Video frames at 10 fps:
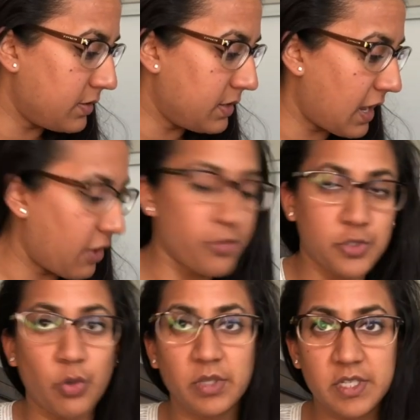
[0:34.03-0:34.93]
Now, they're
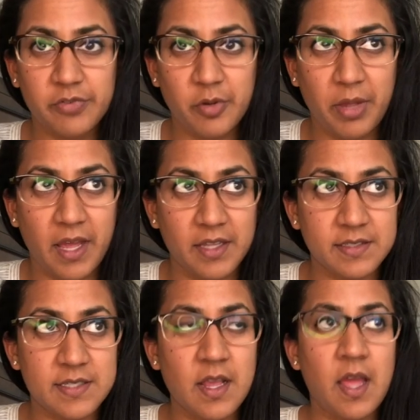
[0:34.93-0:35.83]
totally different
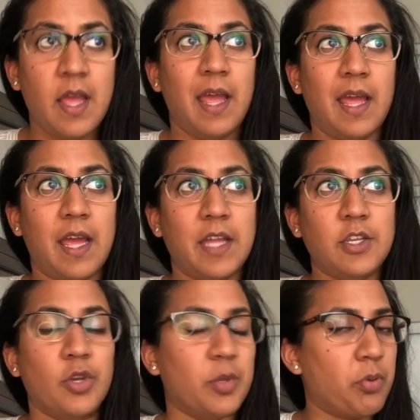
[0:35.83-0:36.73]
pens,
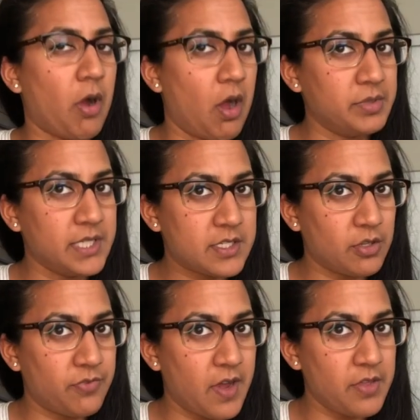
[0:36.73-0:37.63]
and you could probably
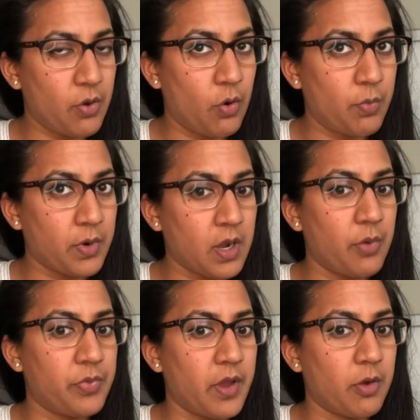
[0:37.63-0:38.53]
still find the Homer
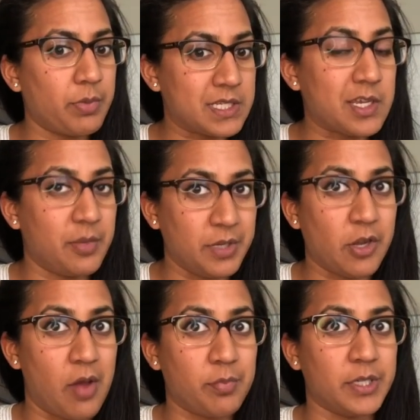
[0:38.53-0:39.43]
out there, but it's going to be
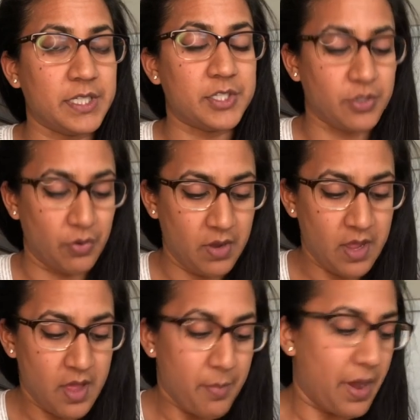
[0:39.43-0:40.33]
gone pretty soon.
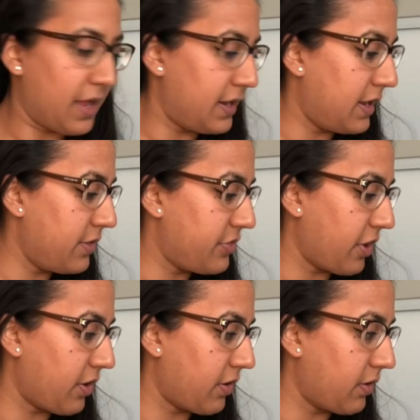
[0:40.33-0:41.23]
But
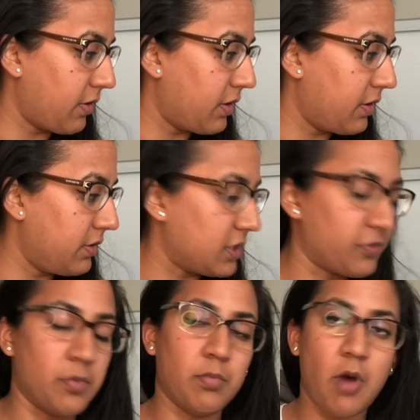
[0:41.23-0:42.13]
they're
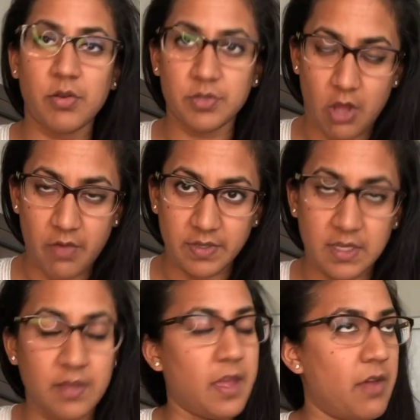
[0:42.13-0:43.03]
different models,
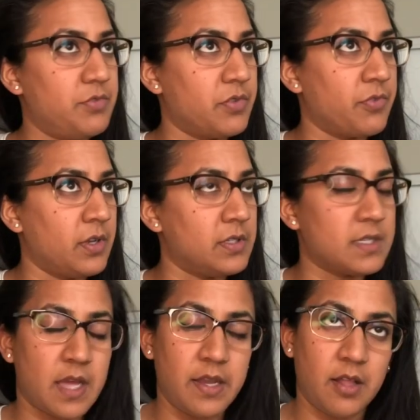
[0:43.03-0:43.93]
obviously. They have different
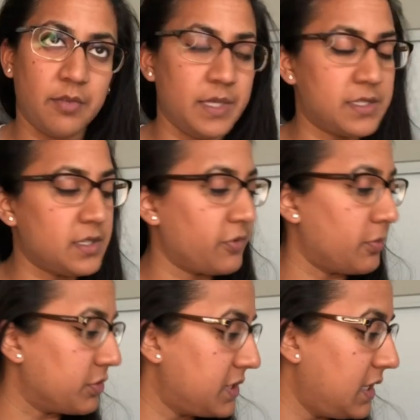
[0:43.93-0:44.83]
design elements,
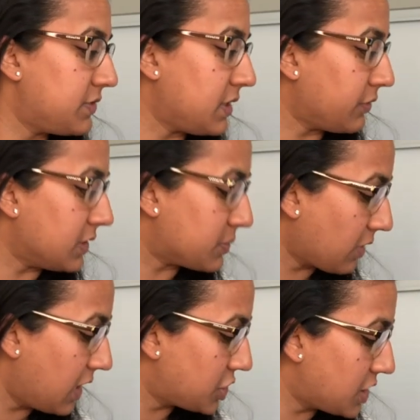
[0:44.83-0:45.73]
different motifs, different
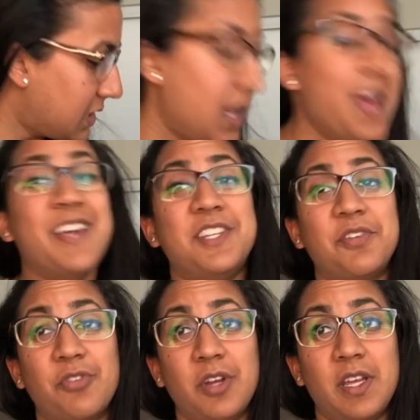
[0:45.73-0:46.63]
inspiration,
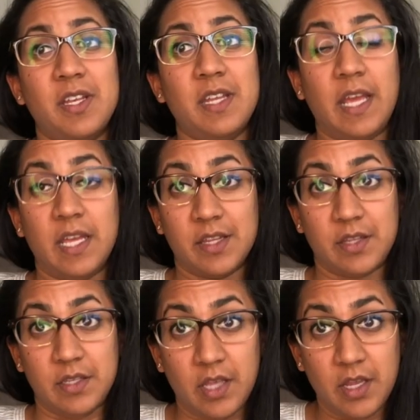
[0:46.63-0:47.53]
different ink of
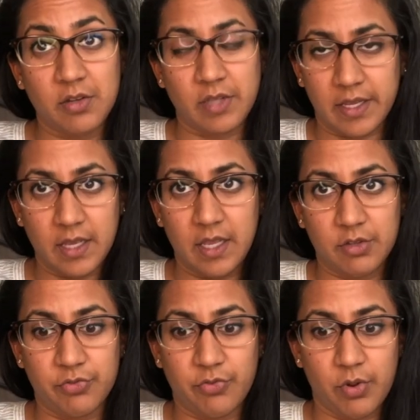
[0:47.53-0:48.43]
the year, like
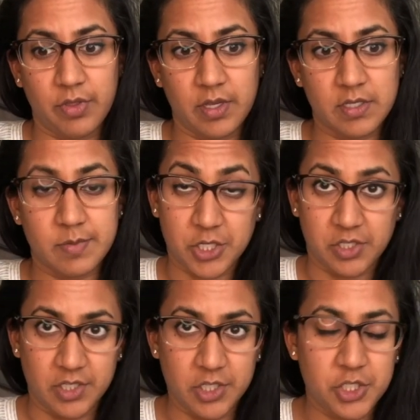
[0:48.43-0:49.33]
ink for the
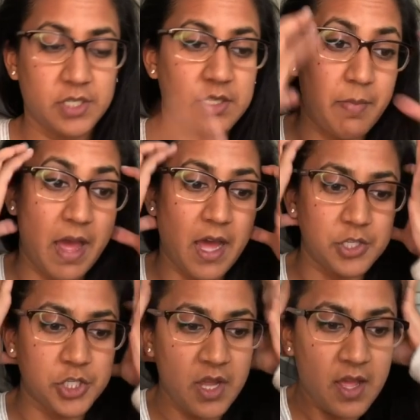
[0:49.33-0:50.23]
special edition to
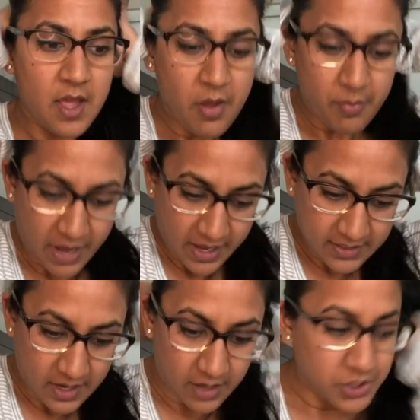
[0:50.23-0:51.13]
match.
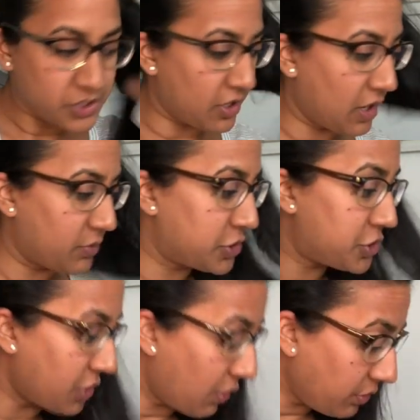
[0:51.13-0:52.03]
But I just thought I would
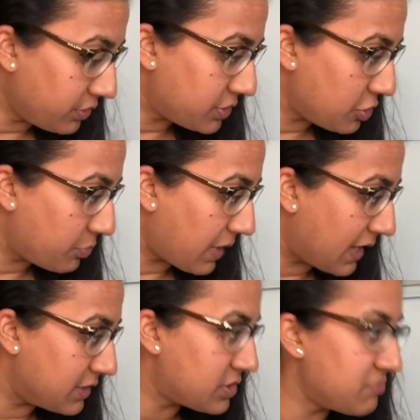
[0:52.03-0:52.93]
show you the two
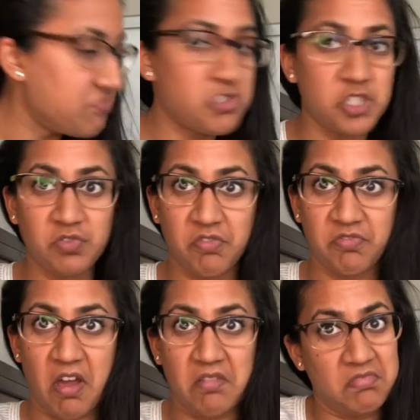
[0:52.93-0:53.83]
pens just for
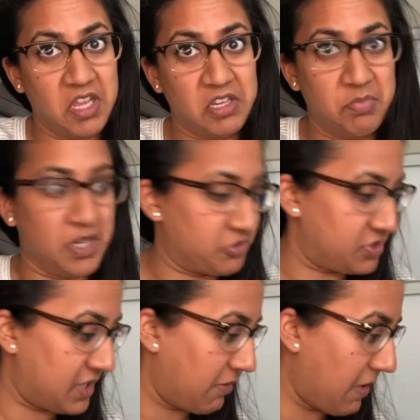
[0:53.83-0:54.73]
fun. It could be
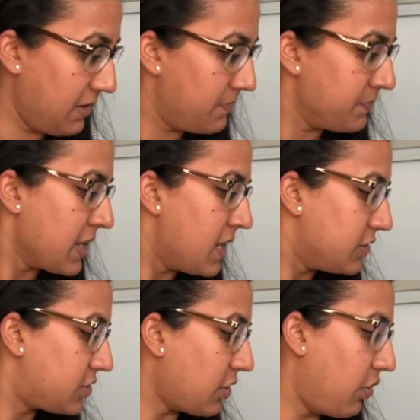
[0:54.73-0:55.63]
interesting, right?
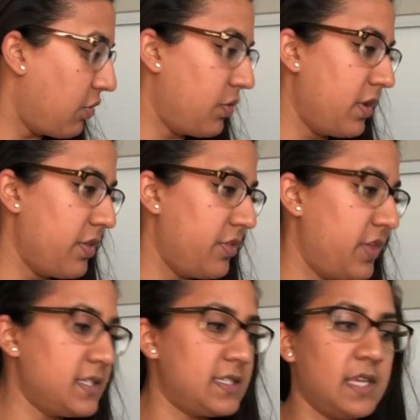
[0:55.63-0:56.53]
So
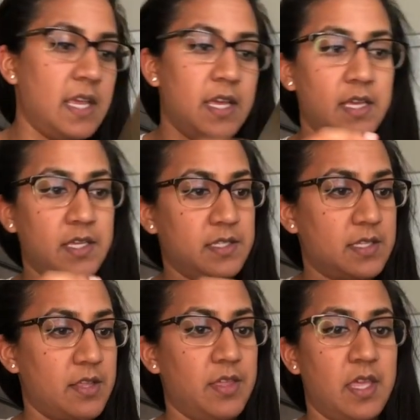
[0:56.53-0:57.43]
this
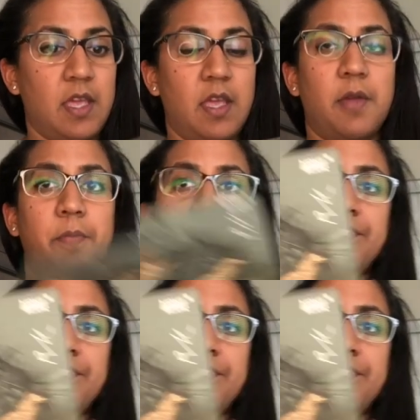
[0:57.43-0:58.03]
is the